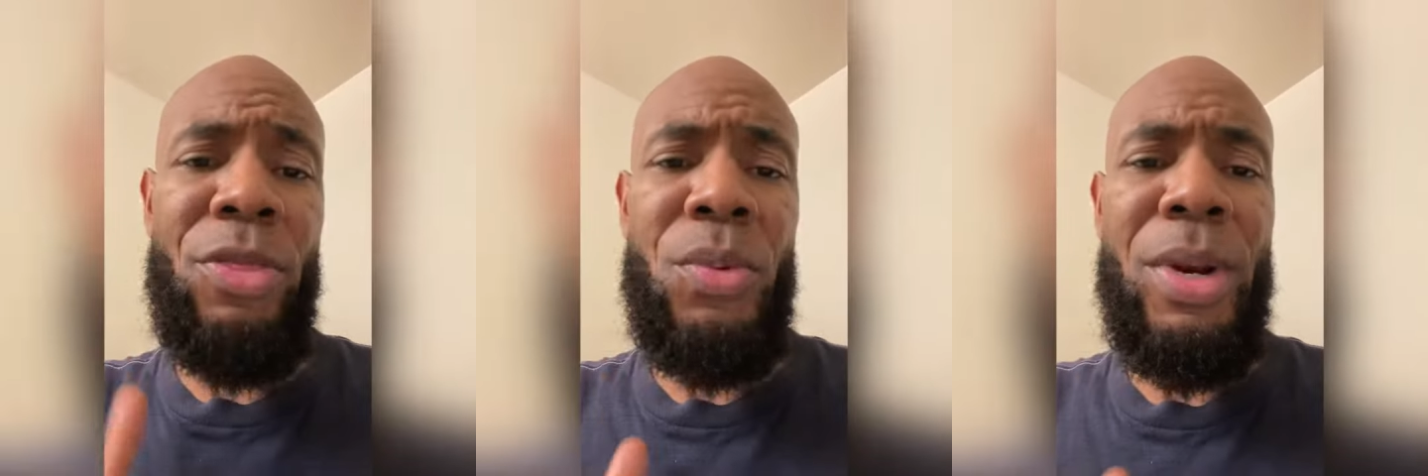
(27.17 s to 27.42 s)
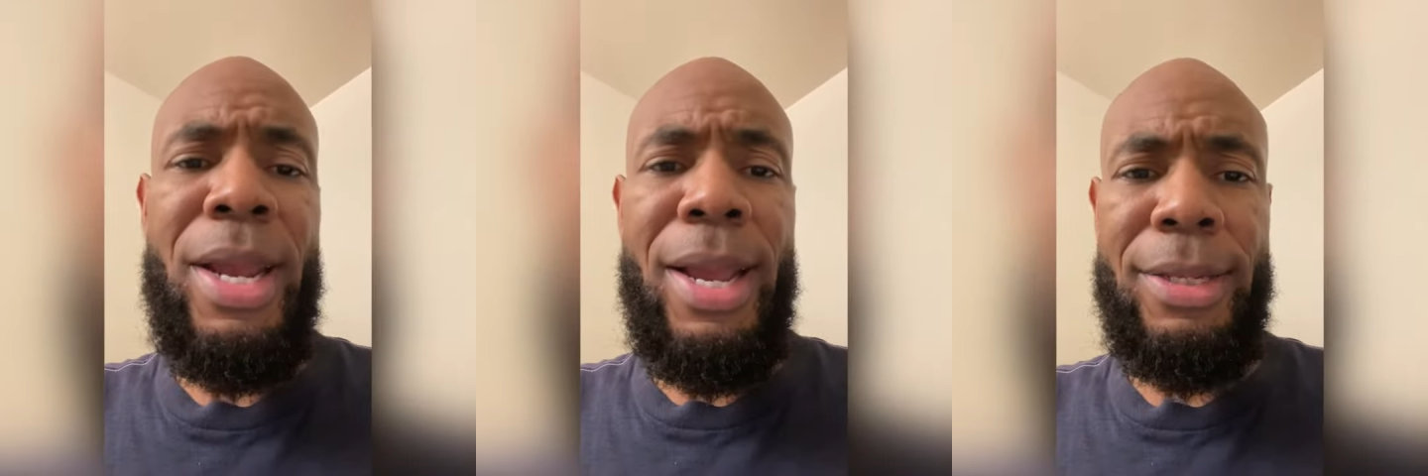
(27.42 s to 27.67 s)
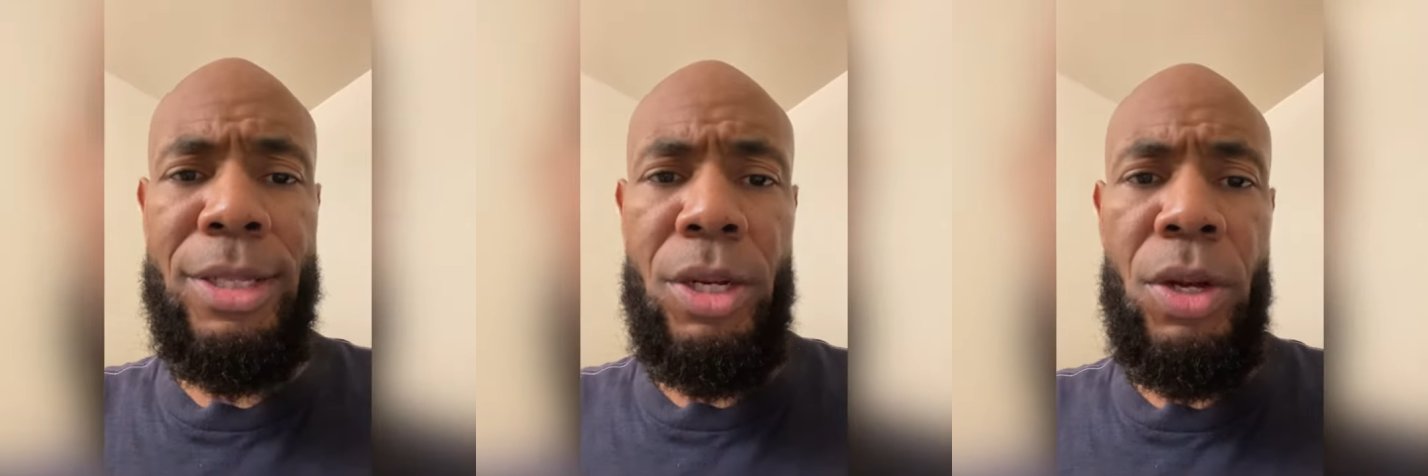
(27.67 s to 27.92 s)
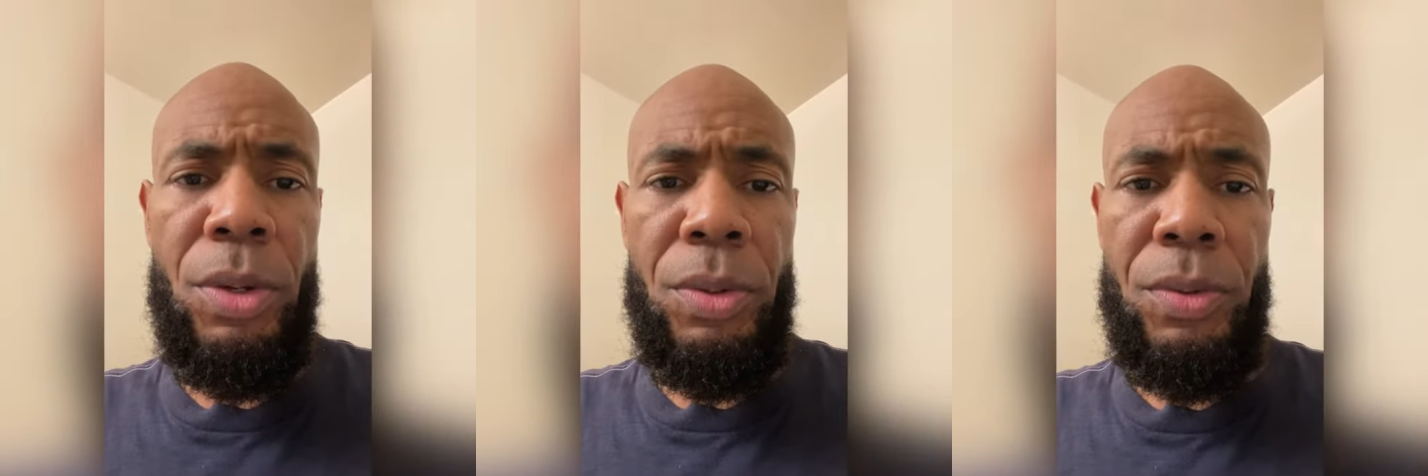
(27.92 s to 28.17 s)
3 days
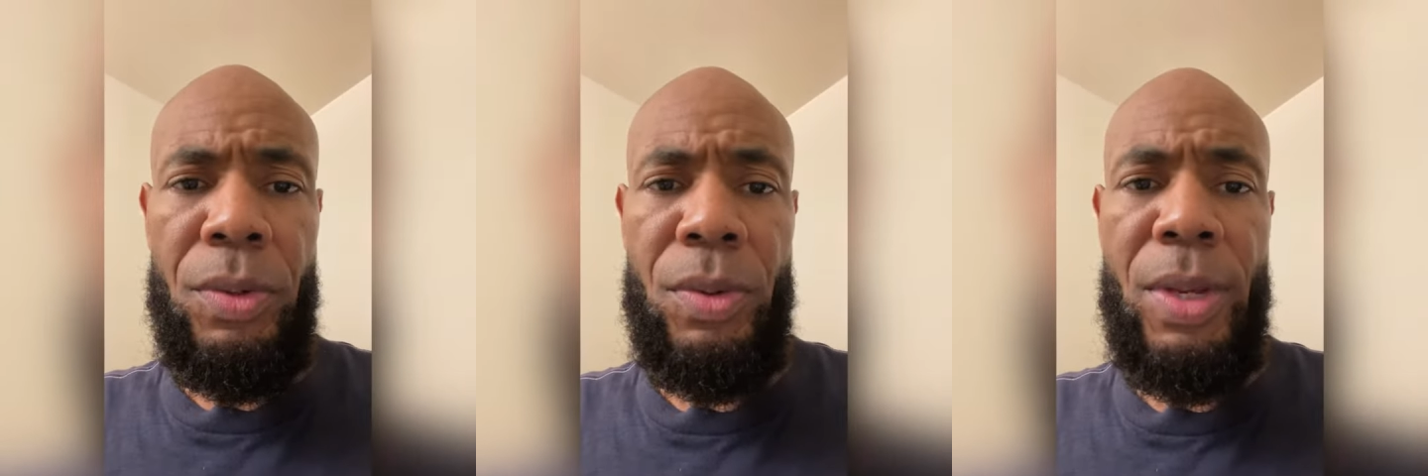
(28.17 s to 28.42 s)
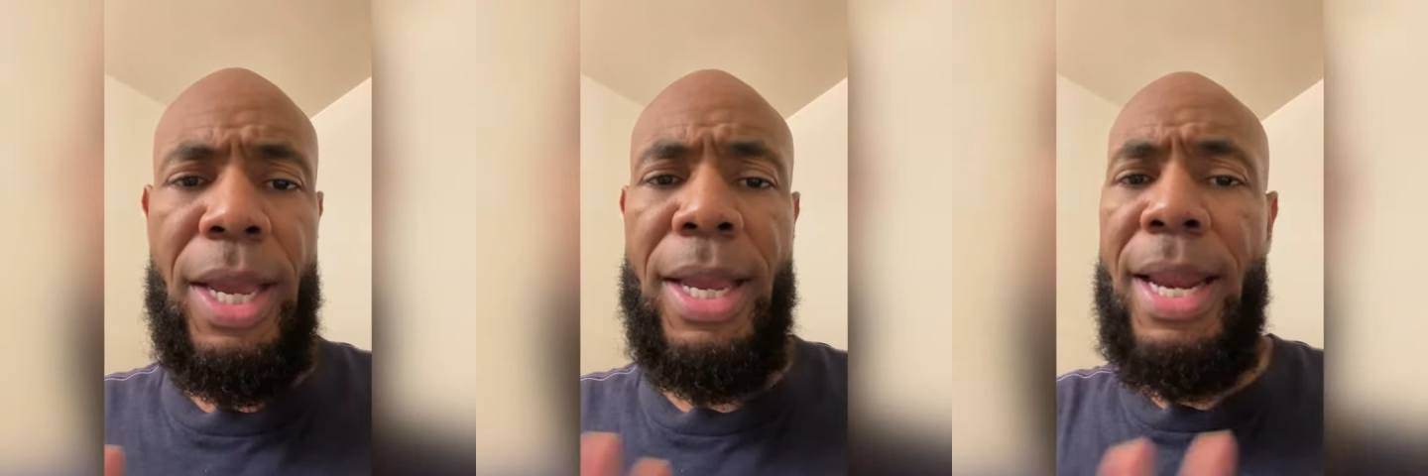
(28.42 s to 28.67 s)
ago, okay?